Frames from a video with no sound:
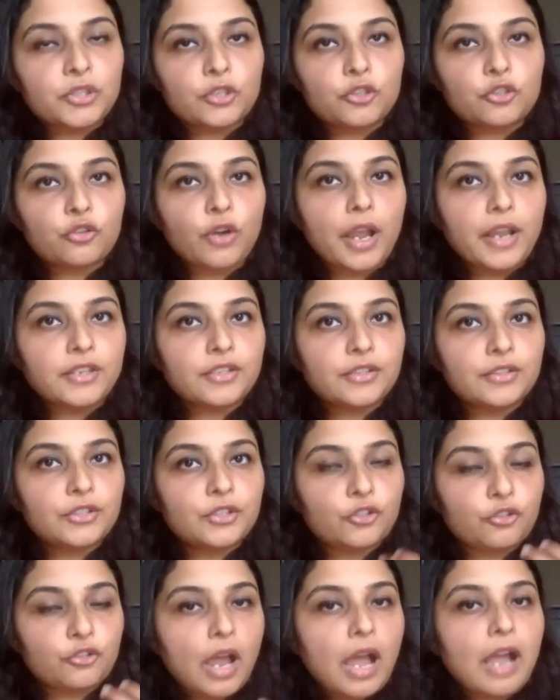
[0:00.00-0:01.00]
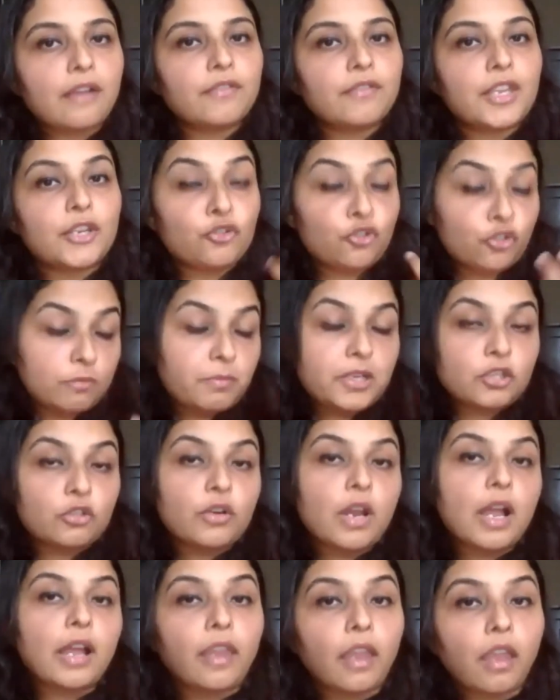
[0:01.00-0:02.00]
they're trying to track, they should be
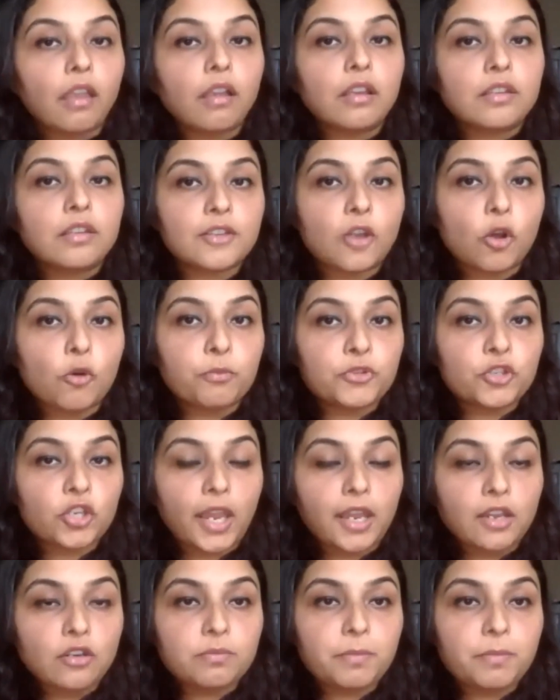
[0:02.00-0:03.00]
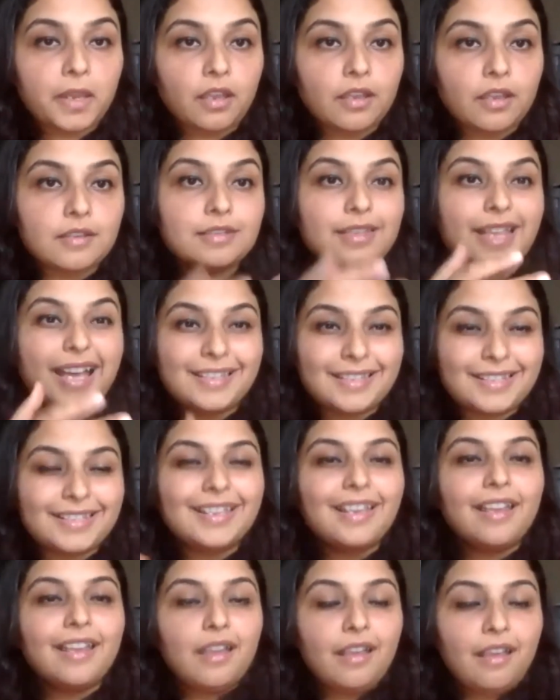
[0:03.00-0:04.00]
tracking scope change, because
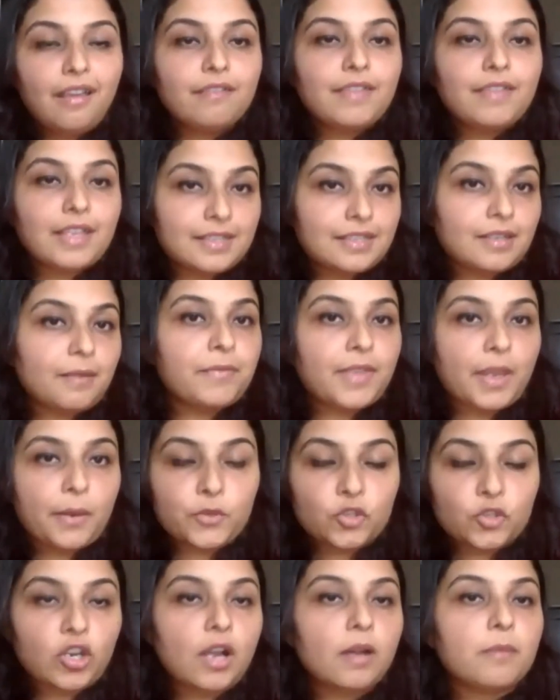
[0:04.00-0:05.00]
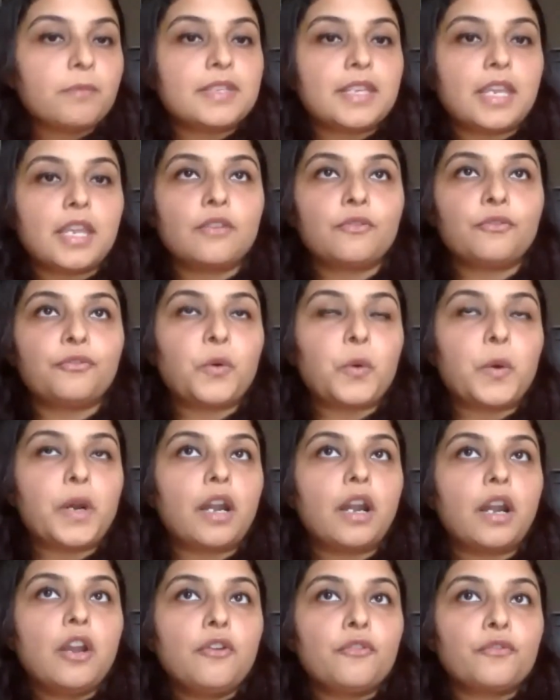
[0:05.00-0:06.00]
that's something which comes in
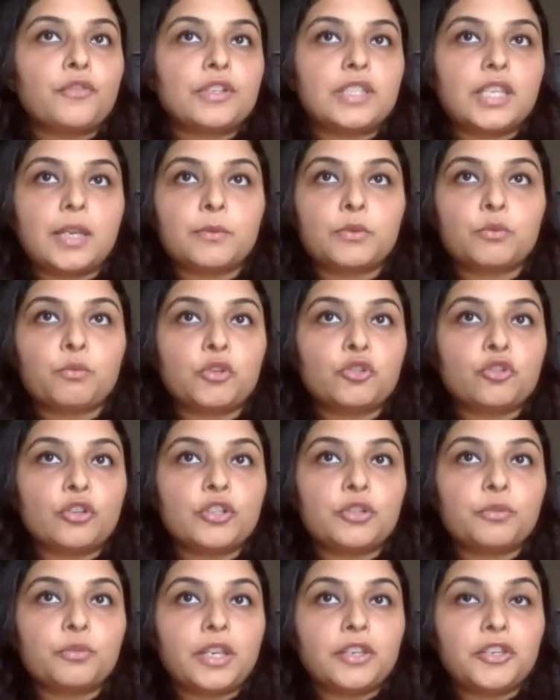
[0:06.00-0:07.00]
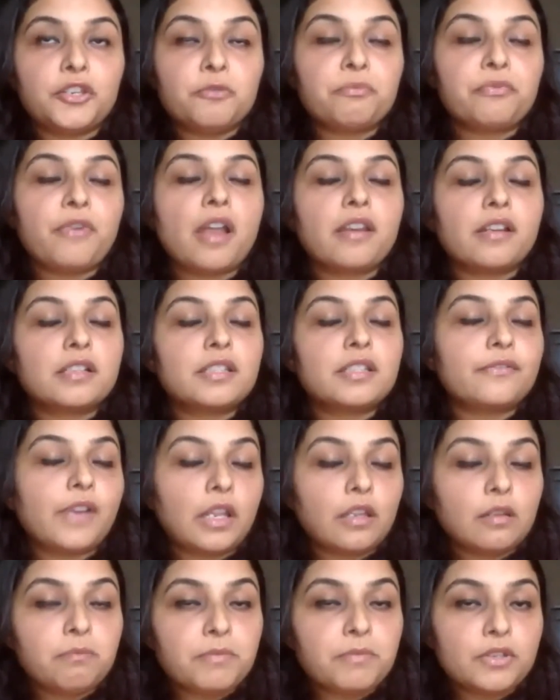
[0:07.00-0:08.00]
for teams which are doing new product
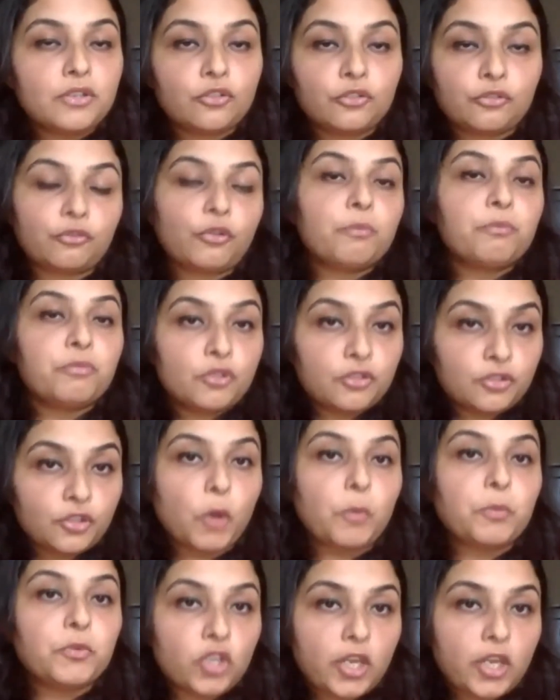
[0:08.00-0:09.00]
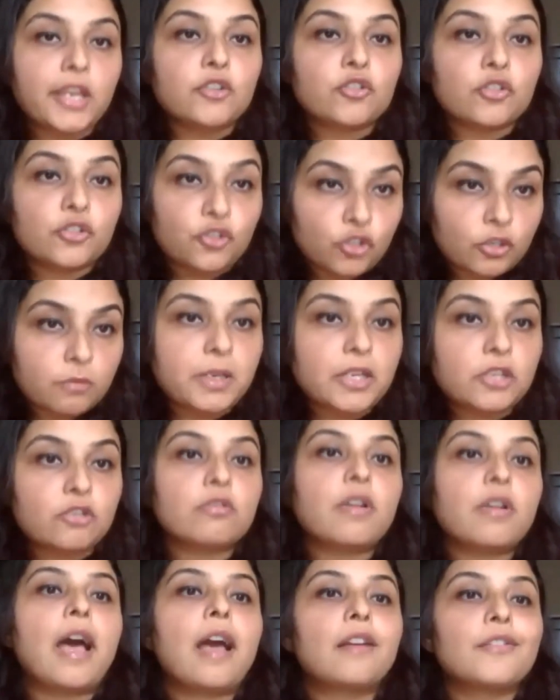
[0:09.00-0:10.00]
development. Scope change should be
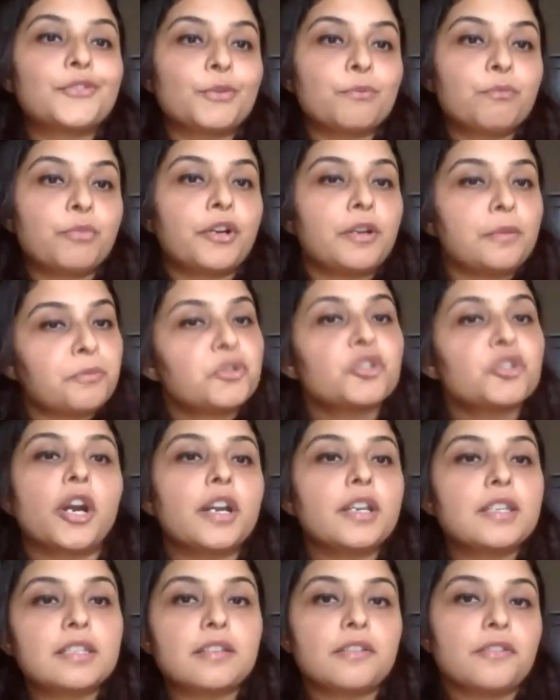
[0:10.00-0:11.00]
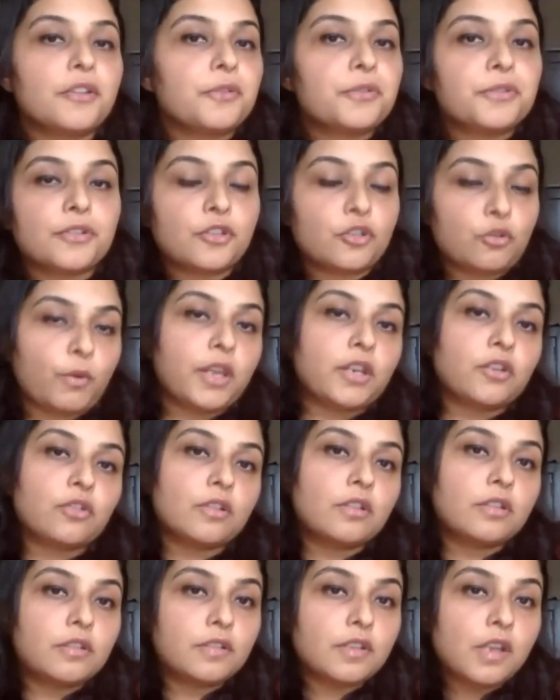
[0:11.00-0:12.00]
tracked. So burn up charts in those
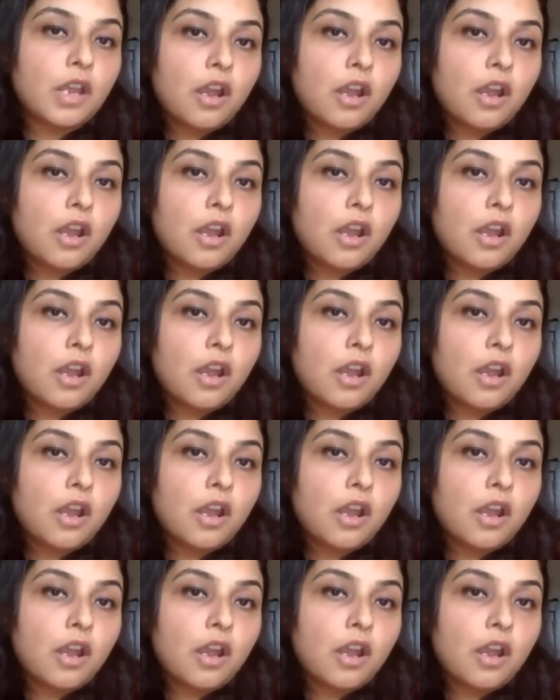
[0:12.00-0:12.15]
situations